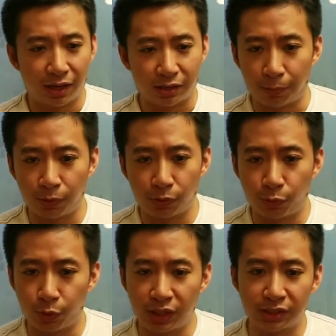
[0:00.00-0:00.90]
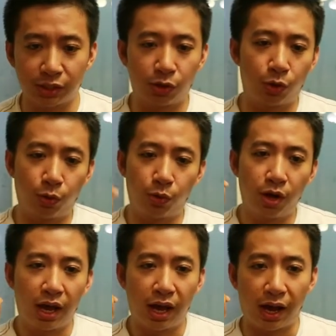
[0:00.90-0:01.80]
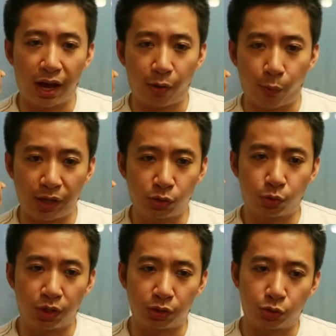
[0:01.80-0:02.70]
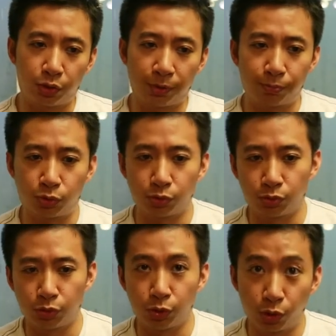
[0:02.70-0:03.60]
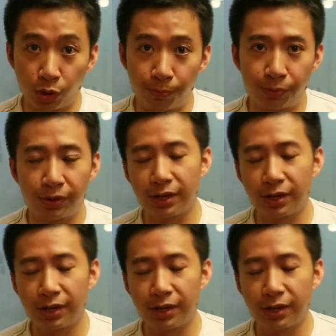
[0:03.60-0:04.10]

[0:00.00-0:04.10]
A couple of weeks ago, I went to a trip to Europe,